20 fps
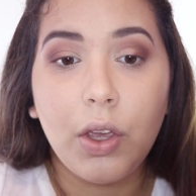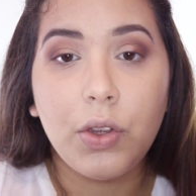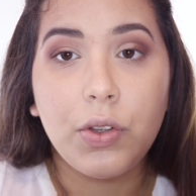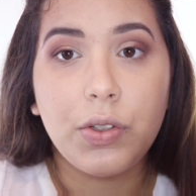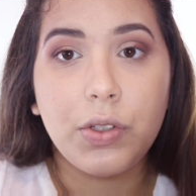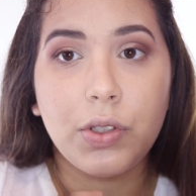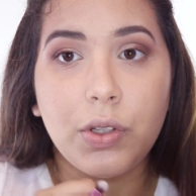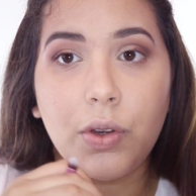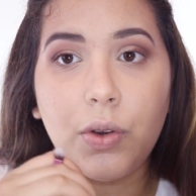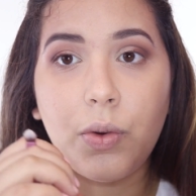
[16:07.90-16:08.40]

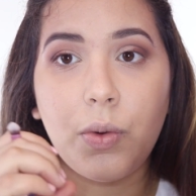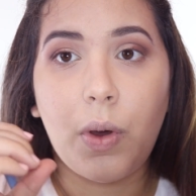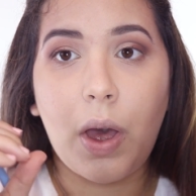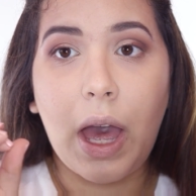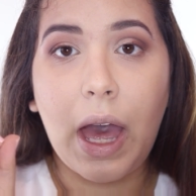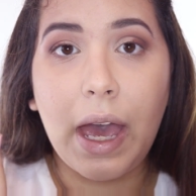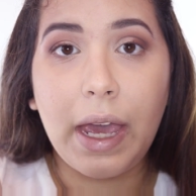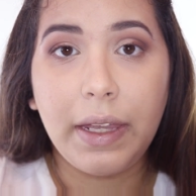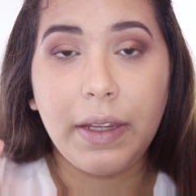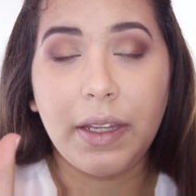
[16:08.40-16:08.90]
So
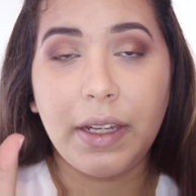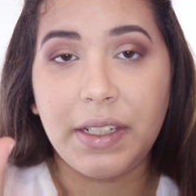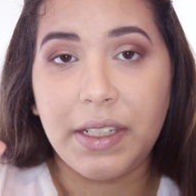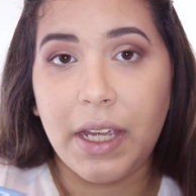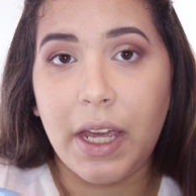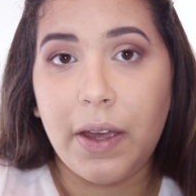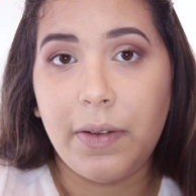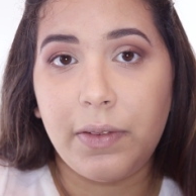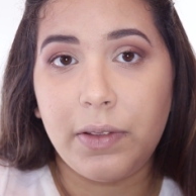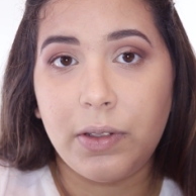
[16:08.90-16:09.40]
I like to
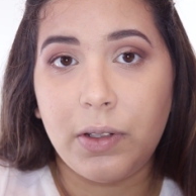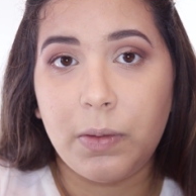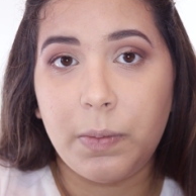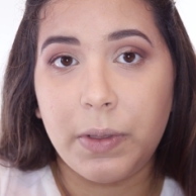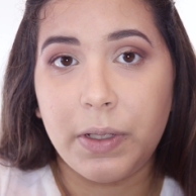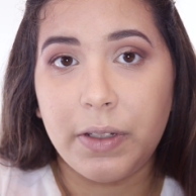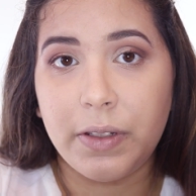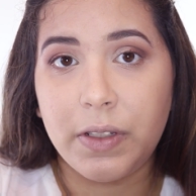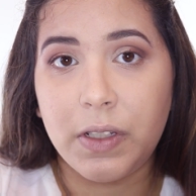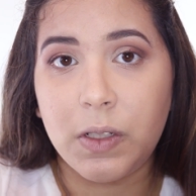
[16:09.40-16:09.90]
have a little
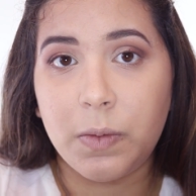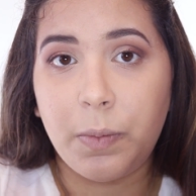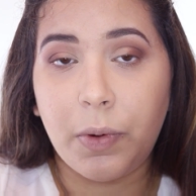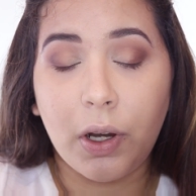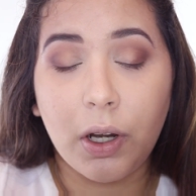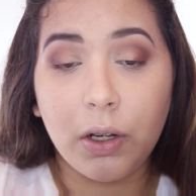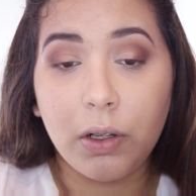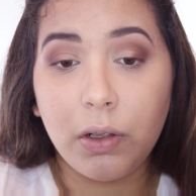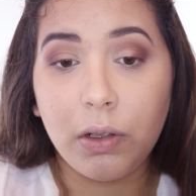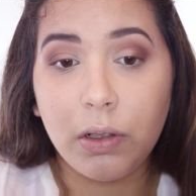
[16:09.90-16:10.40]
bit of
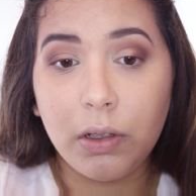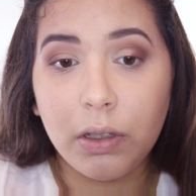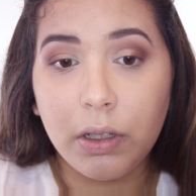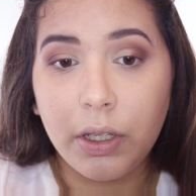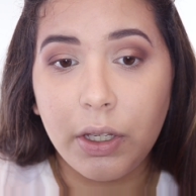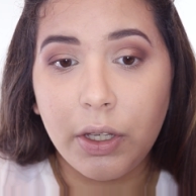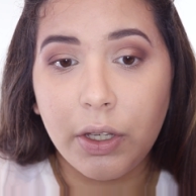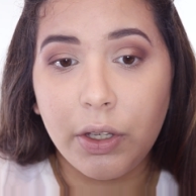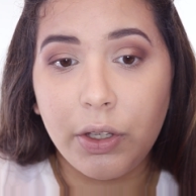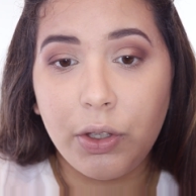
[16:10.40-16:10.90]
sparkle.
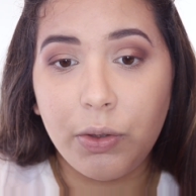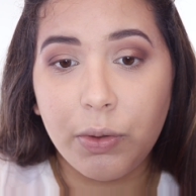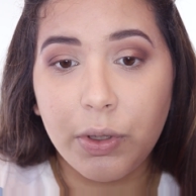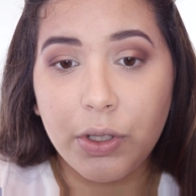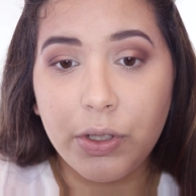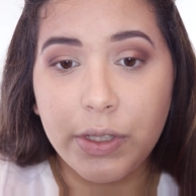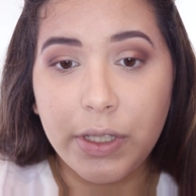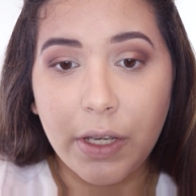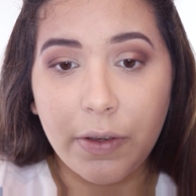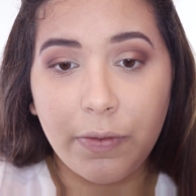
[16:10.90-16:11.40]
You
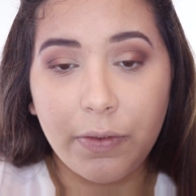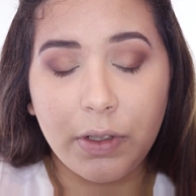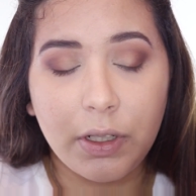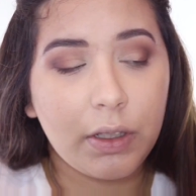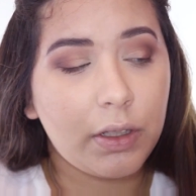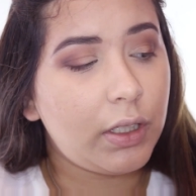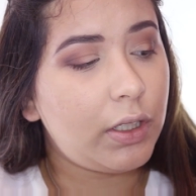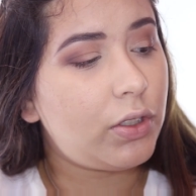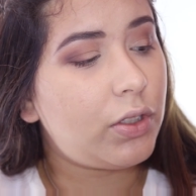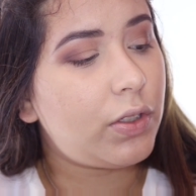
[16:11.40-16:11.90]
can
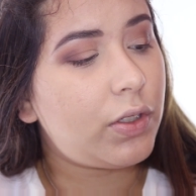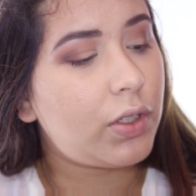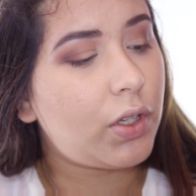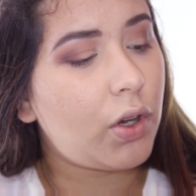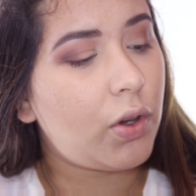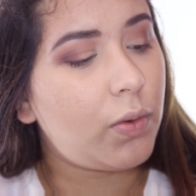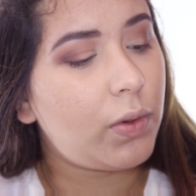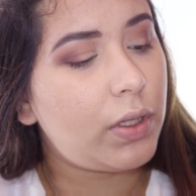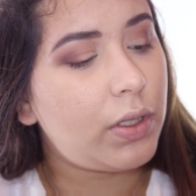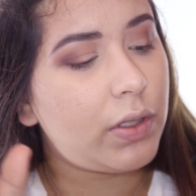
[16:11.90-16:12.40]
definitely just
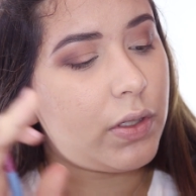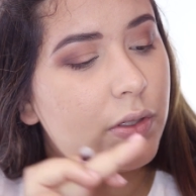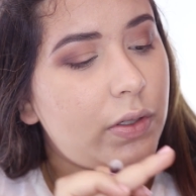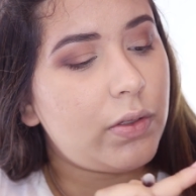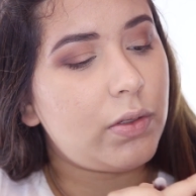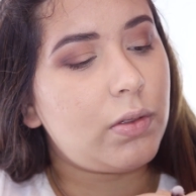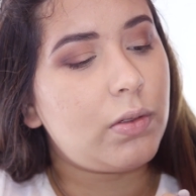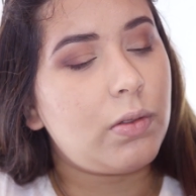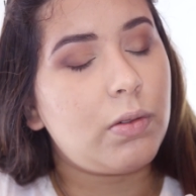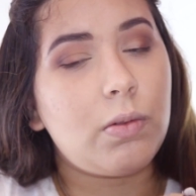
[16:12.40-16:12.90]
go
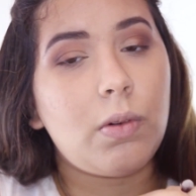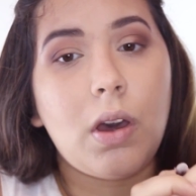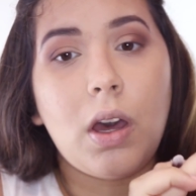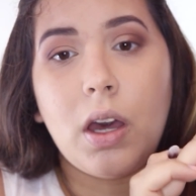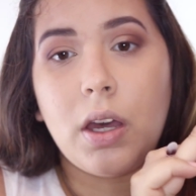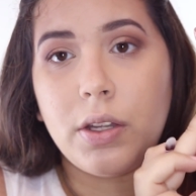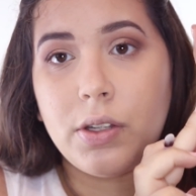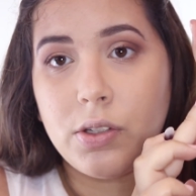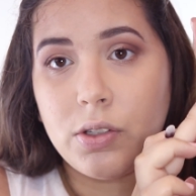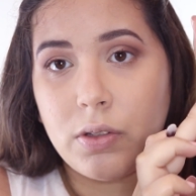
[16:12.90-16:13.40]
into
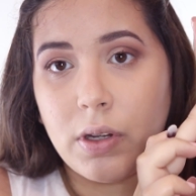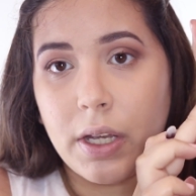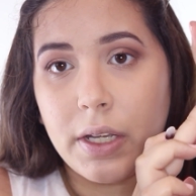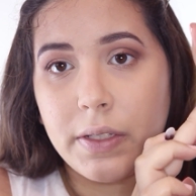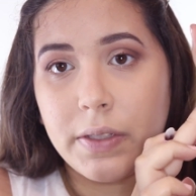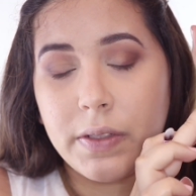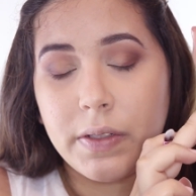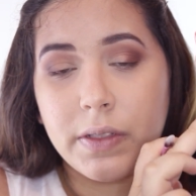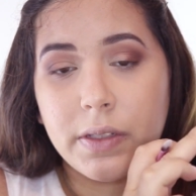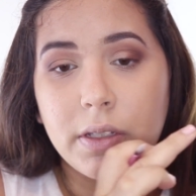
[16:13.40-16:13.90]

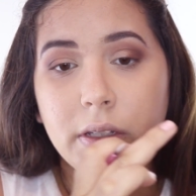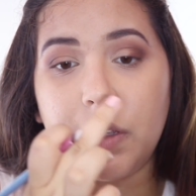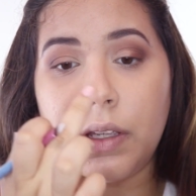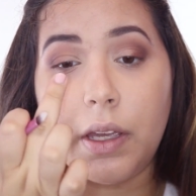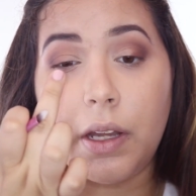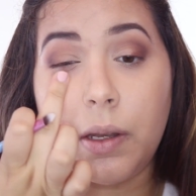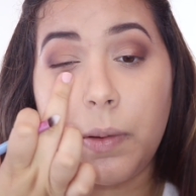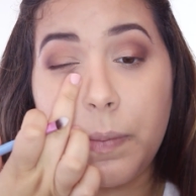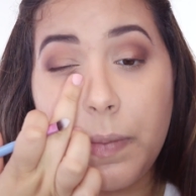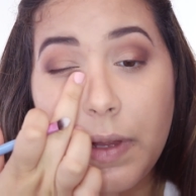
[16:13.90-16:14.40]
Undressed
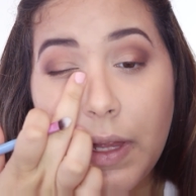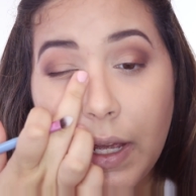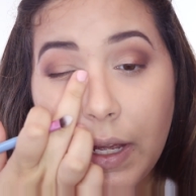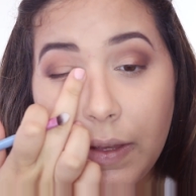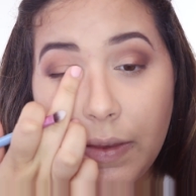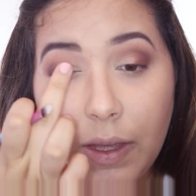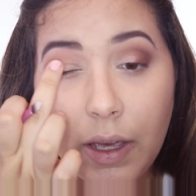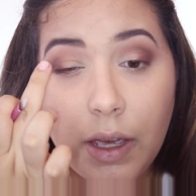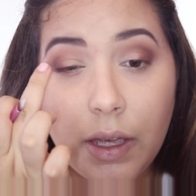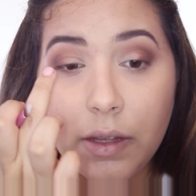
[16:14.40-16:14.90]
and
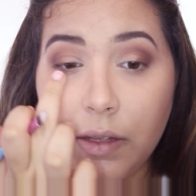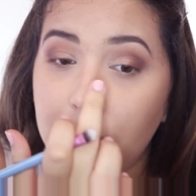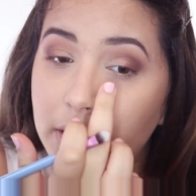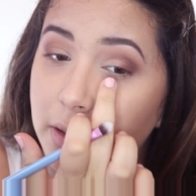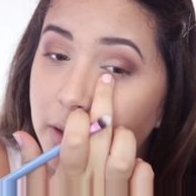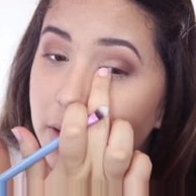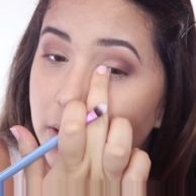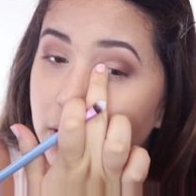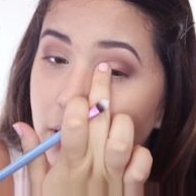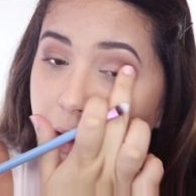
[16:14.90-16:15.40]
apply that
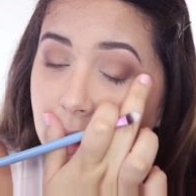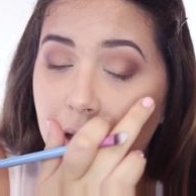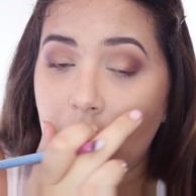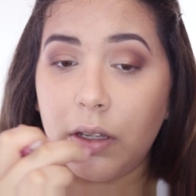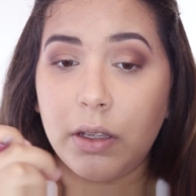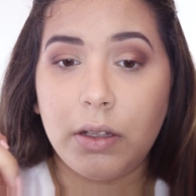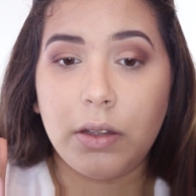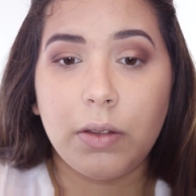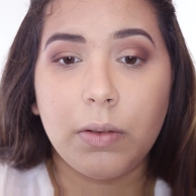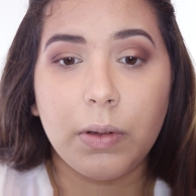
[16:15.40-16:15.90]

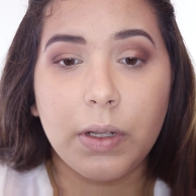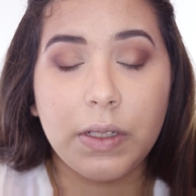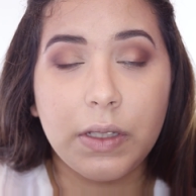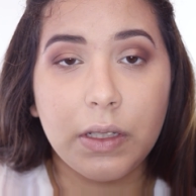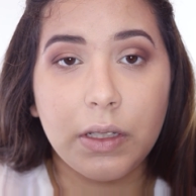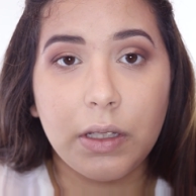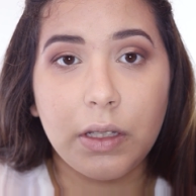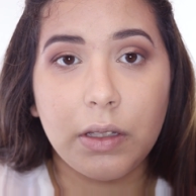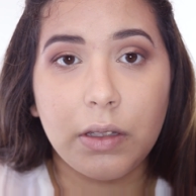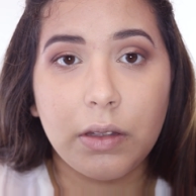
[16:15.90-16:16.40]
on the rest
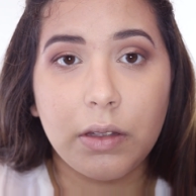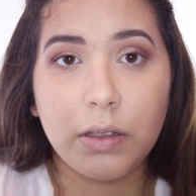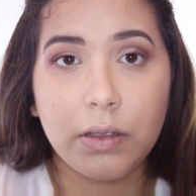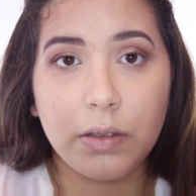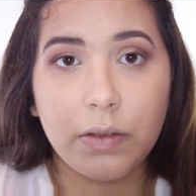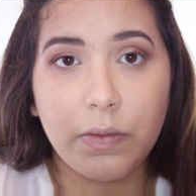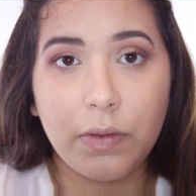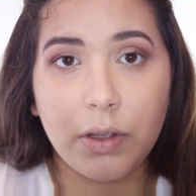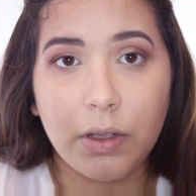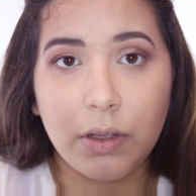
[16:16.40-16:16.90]
of
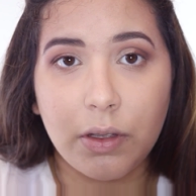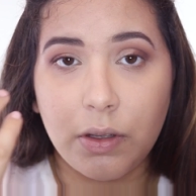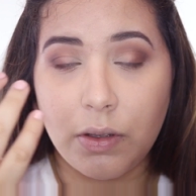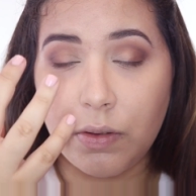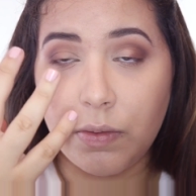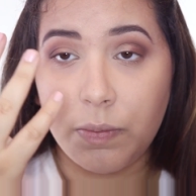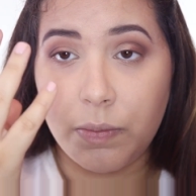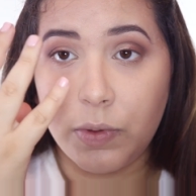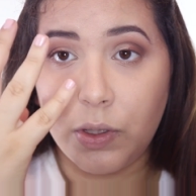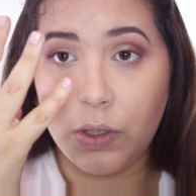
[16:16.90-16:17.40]

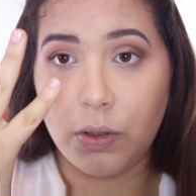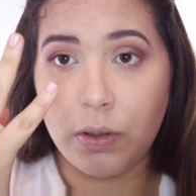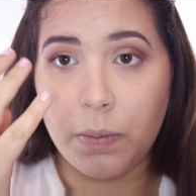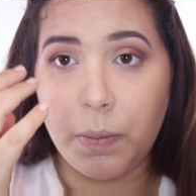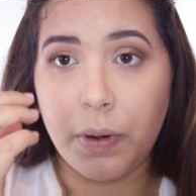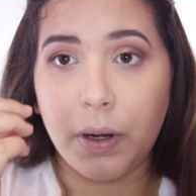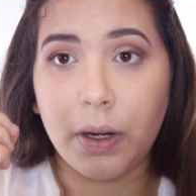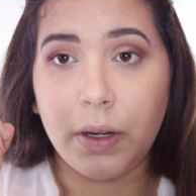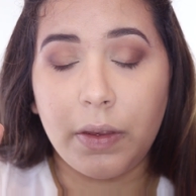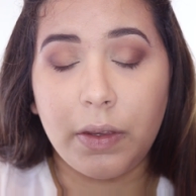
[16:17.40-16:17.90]
the
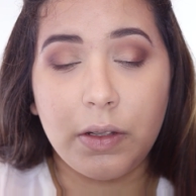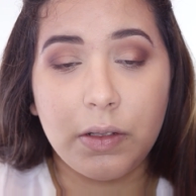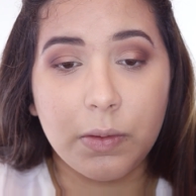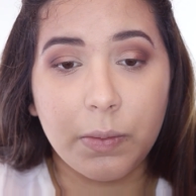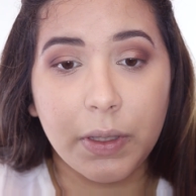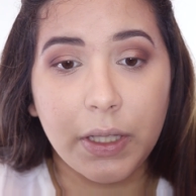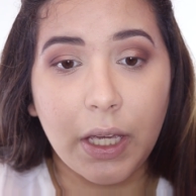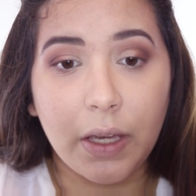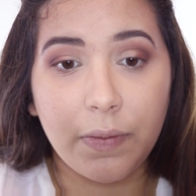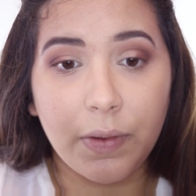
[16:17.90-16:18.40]
part that doesn't
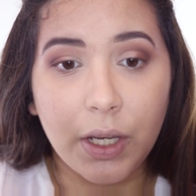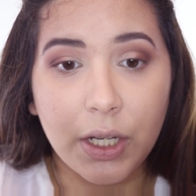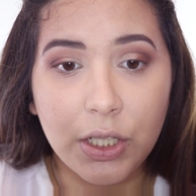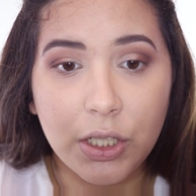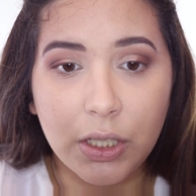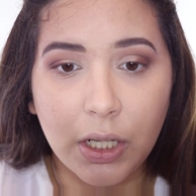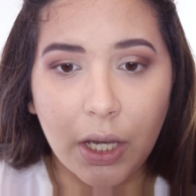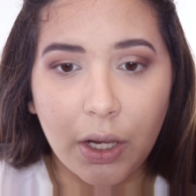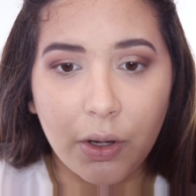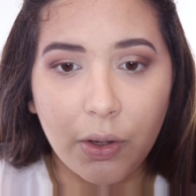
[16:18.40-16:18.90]
really have
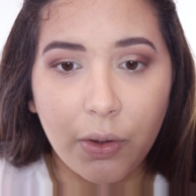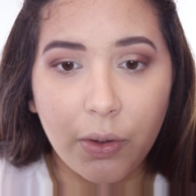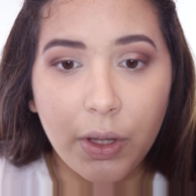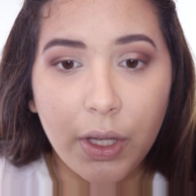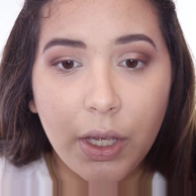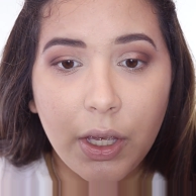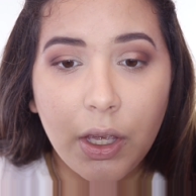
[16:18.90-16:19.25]
eyeshadow.